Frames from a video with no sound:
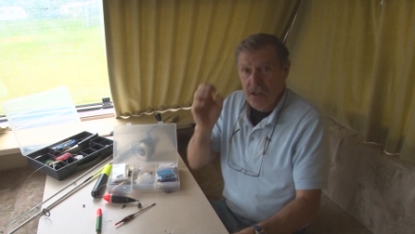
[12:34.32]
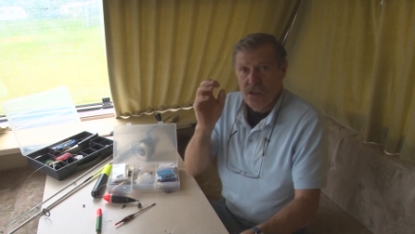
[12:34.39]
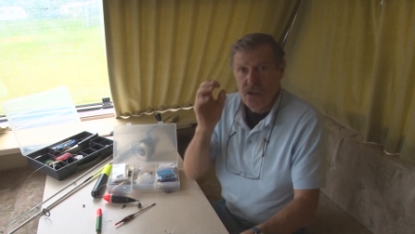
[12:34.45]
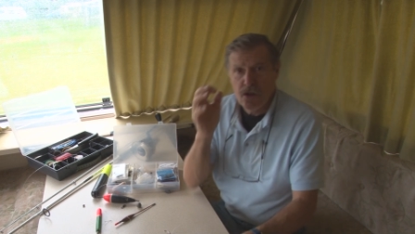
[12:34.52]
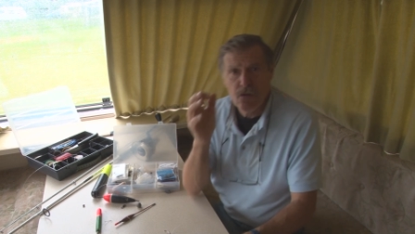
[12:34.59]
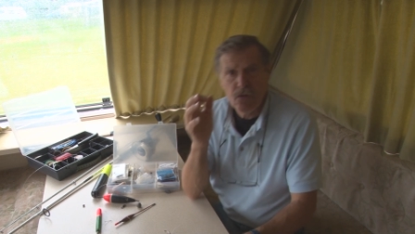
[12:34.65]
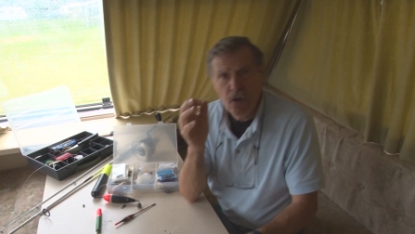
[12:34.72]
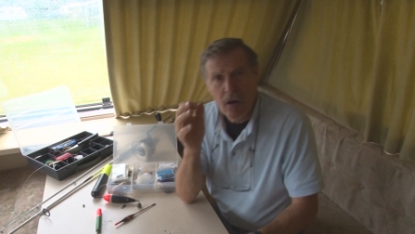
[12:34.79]

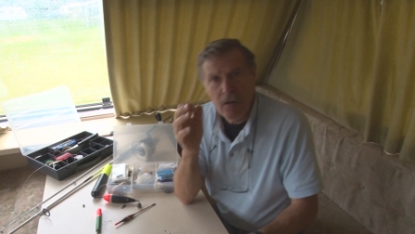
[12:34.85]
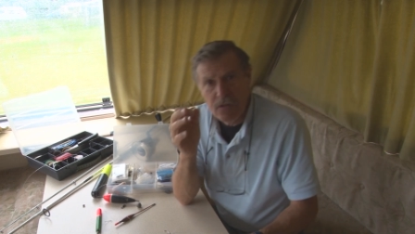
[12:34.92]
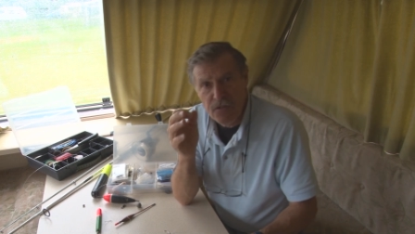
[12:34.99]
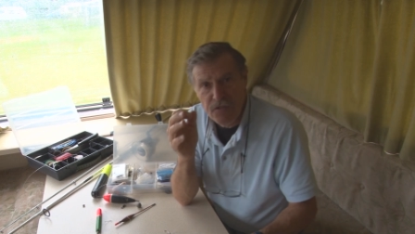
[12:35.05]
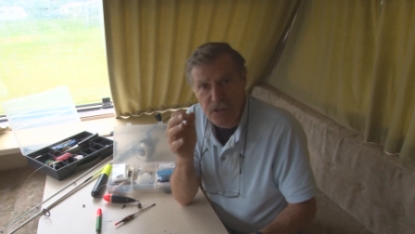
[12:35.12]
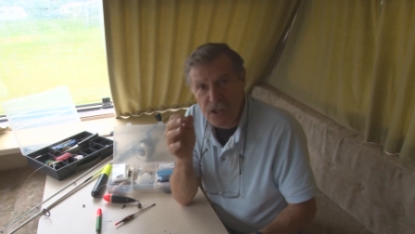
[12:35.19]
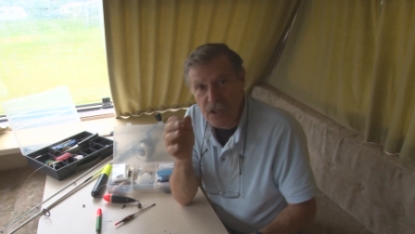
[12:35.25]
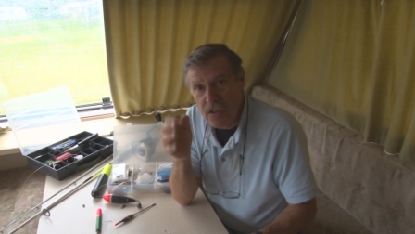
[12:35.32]
two types of
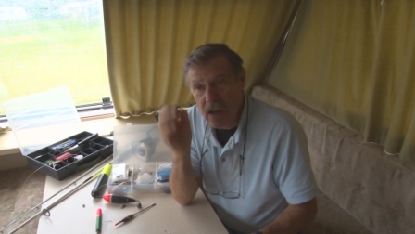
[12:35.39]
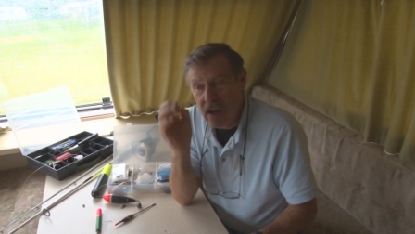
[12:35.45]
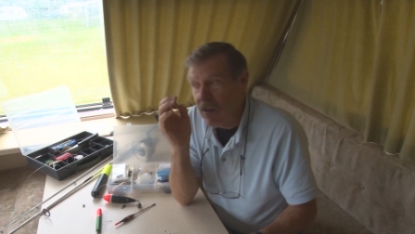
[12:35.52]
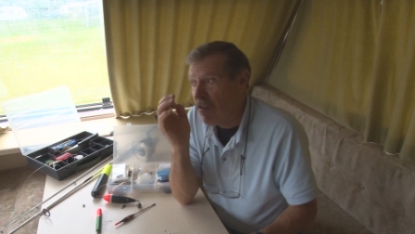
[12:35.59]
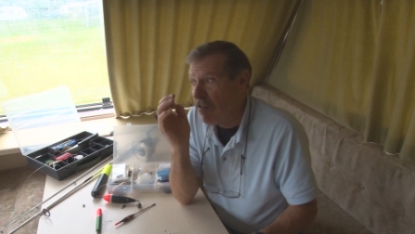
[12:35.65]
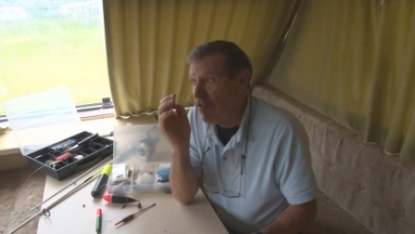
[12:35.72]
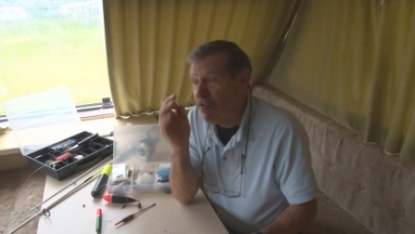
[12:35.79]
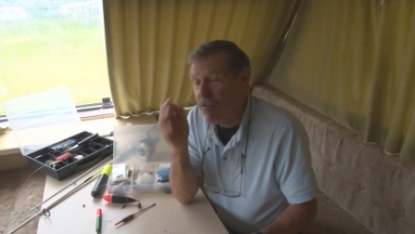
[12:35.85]
fish in there.
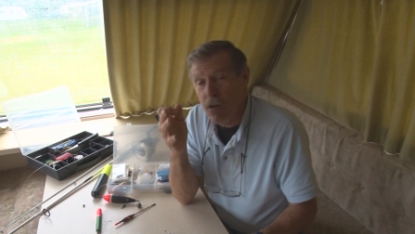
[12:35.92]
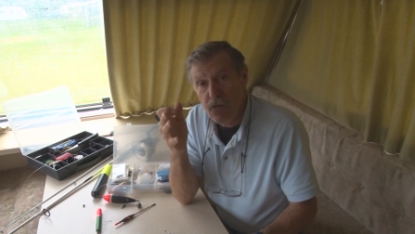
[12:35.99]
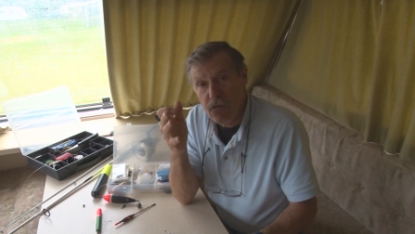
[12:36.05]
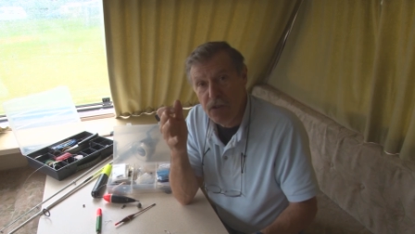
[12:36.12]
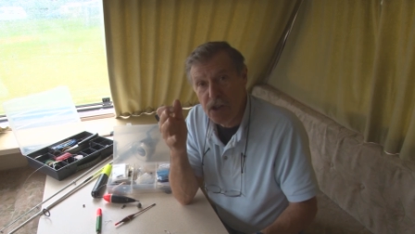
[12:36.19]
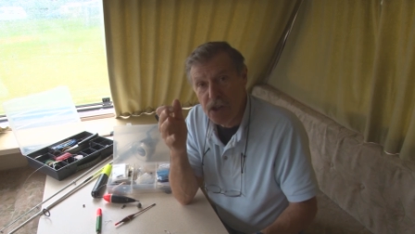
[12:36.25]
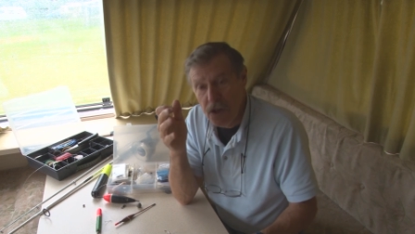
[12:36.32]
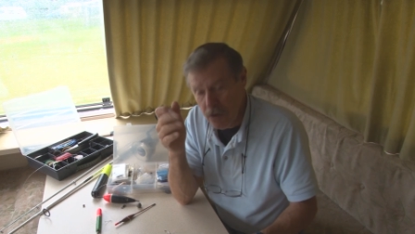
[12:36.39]
Float
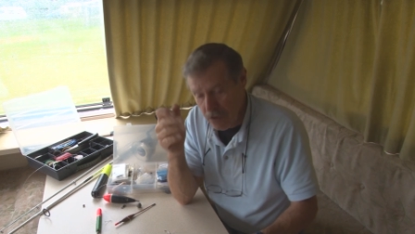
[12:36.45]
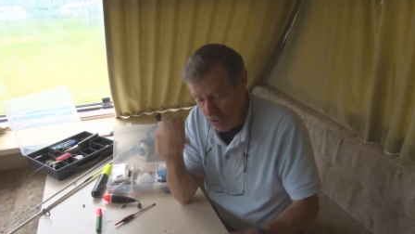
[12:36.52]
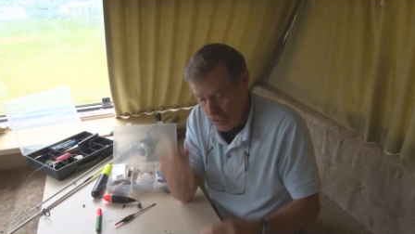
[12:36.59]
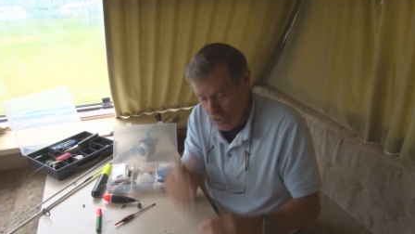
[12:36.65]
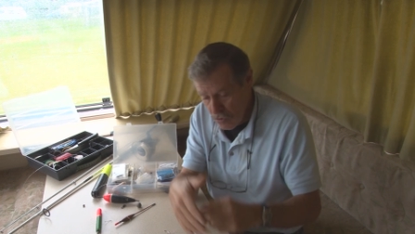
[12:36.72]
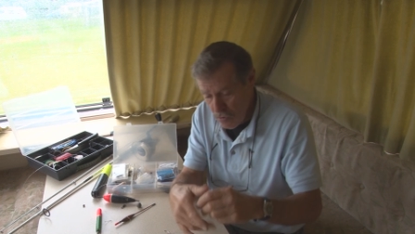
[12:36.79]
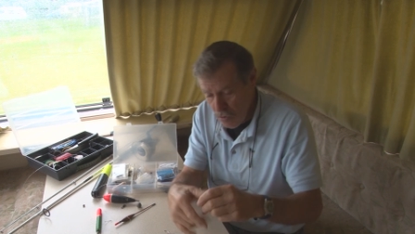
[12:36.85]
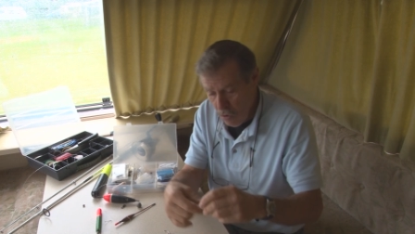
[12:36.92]
fishing you can
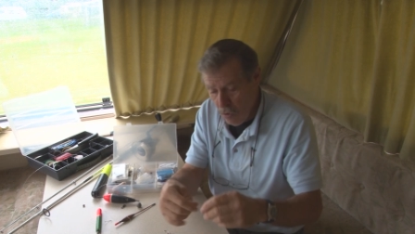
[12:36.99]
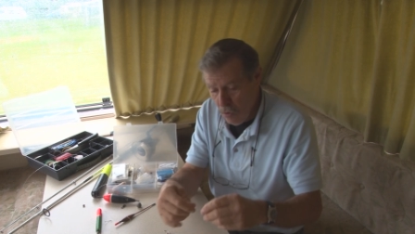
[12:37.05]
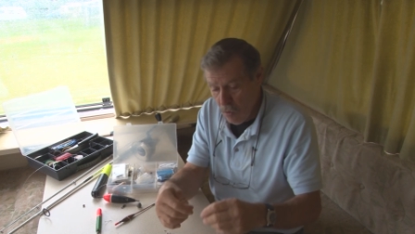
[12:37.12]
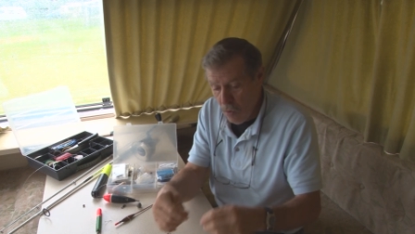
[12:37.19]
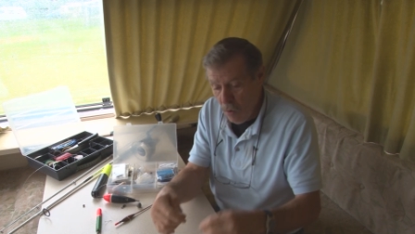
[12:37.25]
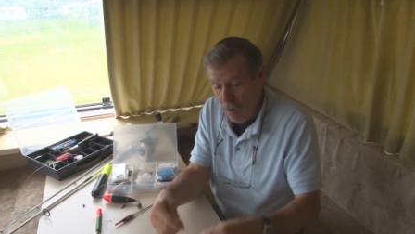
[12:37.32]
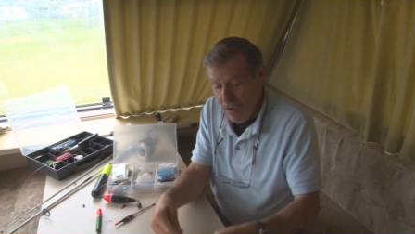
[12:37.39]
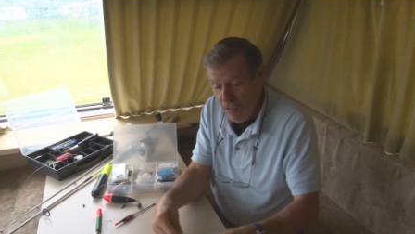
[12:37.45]
do,
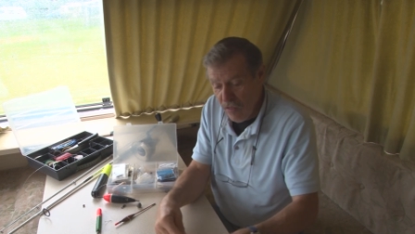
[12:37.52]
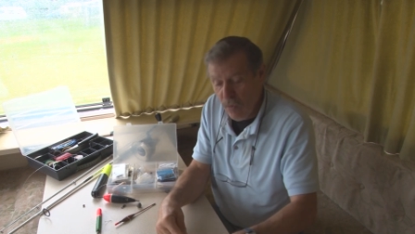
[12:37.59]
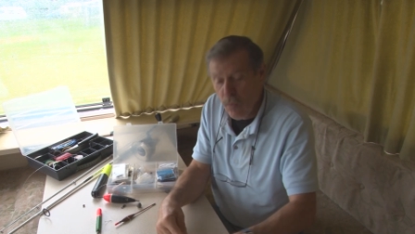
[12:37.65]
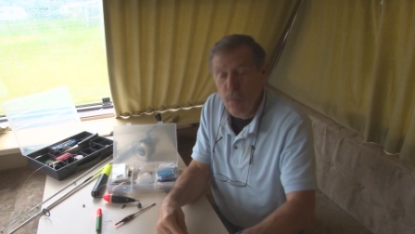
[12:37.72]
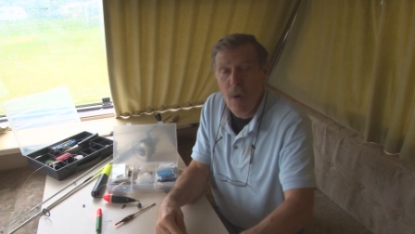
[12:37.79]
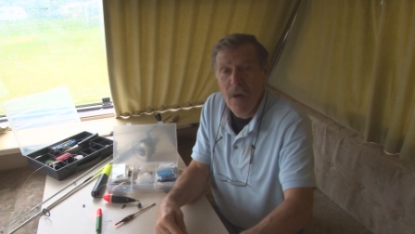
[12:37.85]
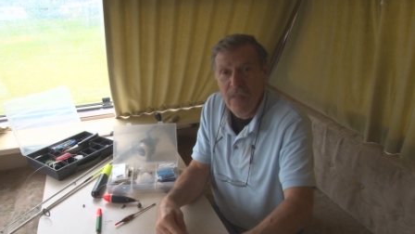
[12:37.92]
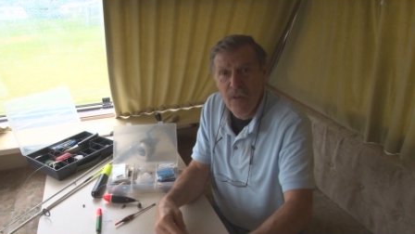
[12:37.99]
or the
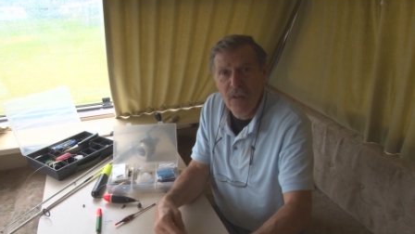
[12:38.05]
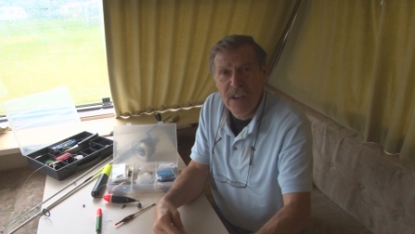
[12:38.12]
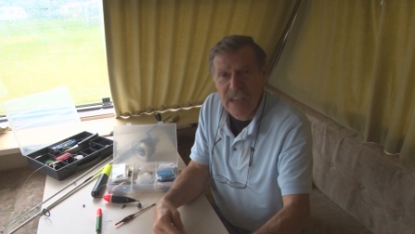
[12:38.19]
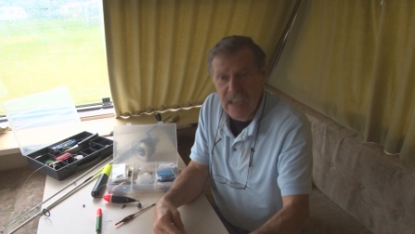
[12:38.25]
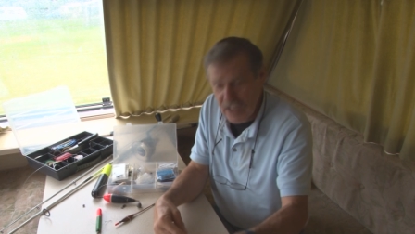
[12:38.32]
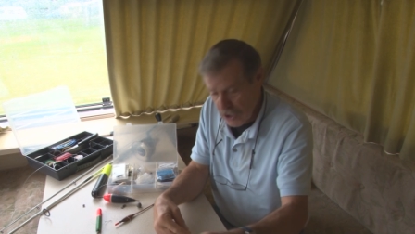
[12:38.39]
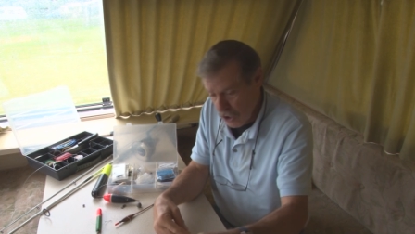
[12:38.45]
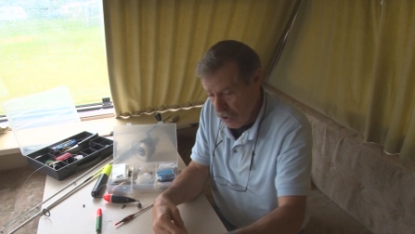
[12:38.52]
one that I
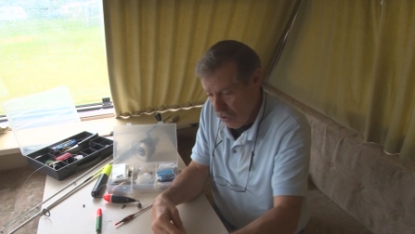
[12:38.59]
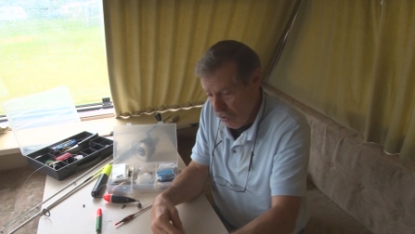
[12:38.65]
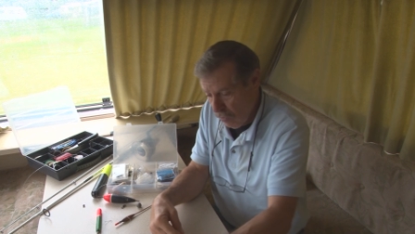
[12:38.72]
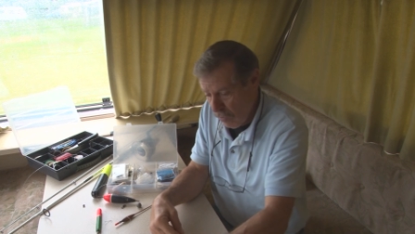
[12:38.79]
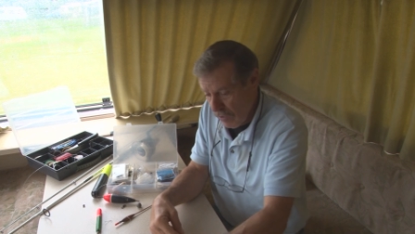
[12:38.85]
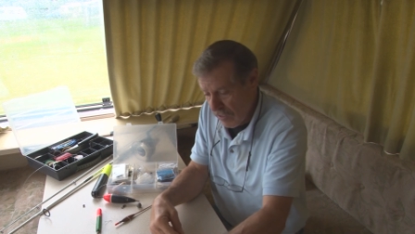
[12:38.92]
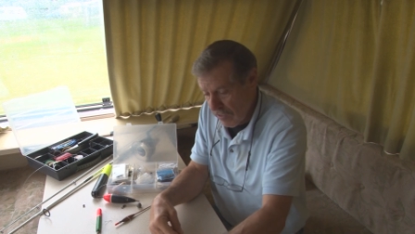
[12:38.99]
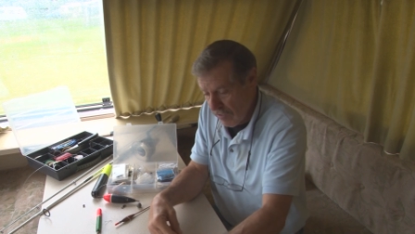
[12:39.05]
catch a lot
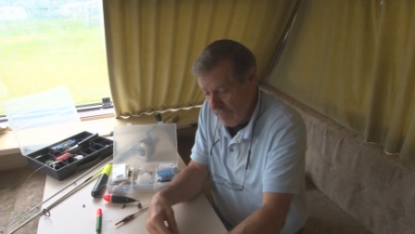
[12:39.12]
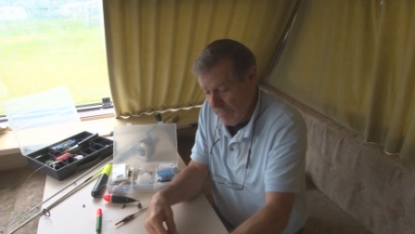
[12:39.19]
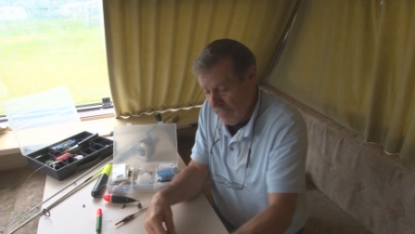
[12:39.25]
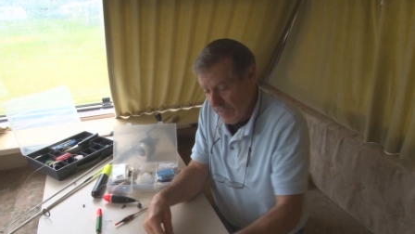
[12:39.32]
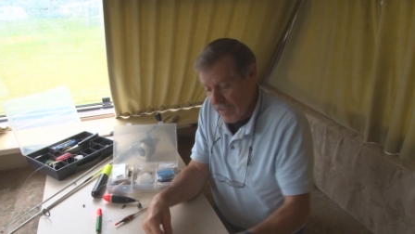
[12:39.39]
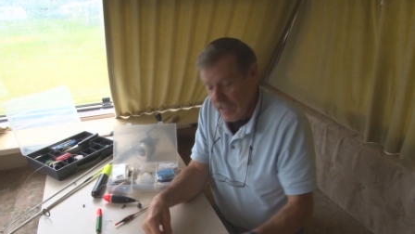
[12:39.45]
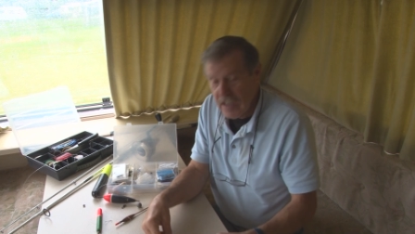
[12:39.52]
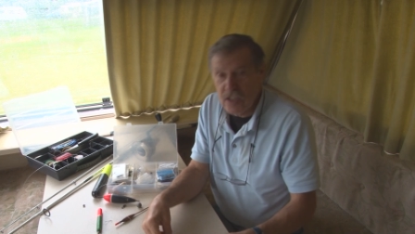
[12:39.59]
with
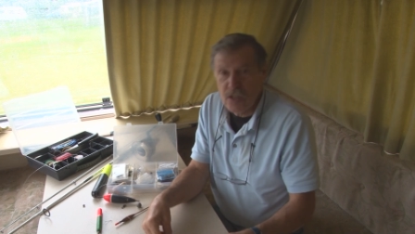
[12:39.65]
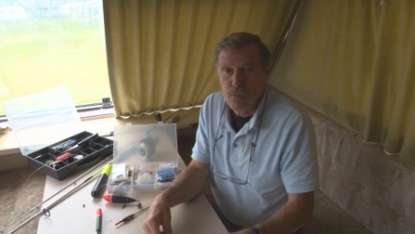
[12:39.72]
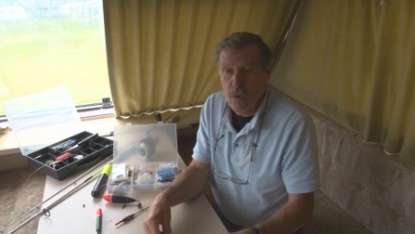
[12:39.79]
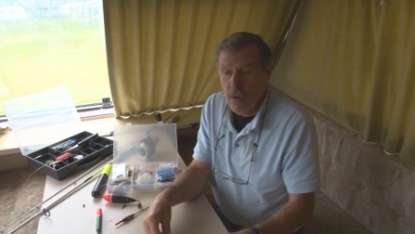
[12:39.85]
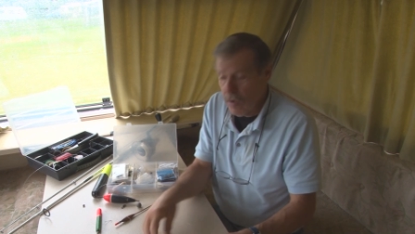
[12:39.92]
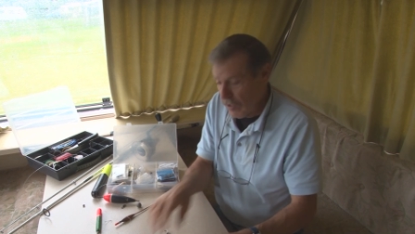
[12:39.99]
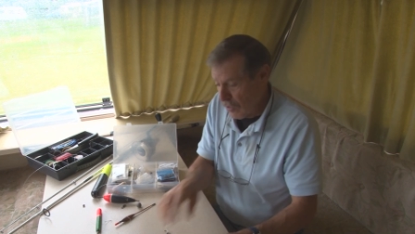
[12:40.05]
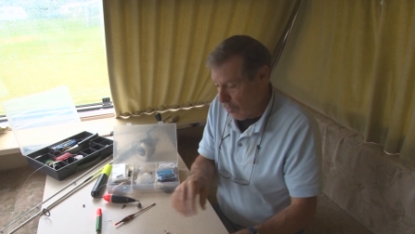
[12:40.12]
is
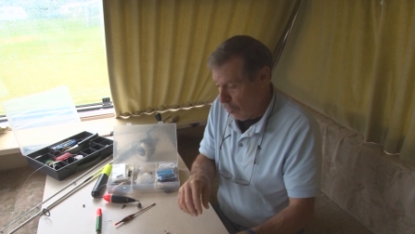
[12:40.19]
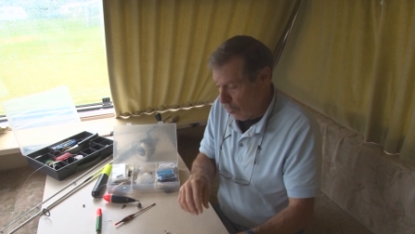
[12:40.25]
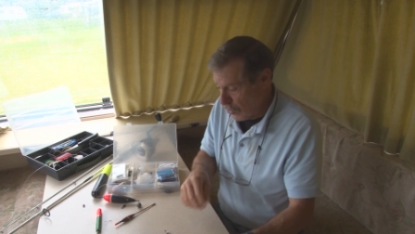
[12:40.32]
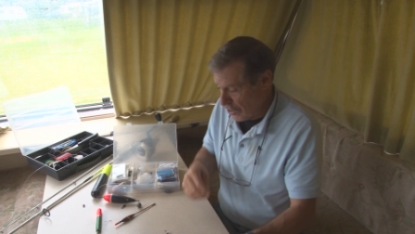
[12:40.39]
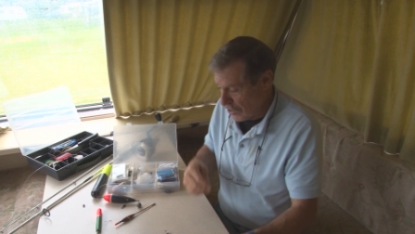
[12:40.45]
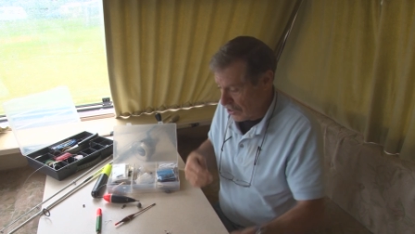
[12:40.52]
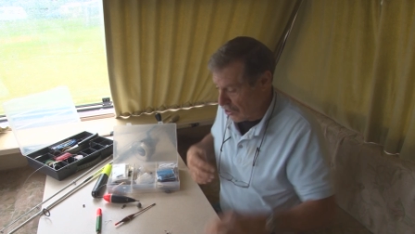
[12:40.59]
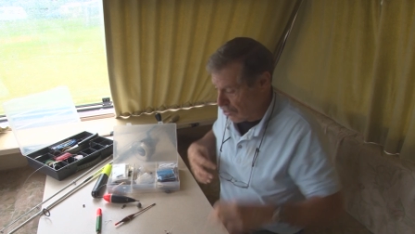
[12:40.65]
what I call
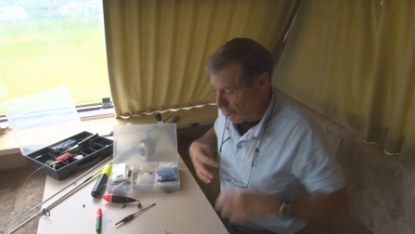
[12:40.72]
just a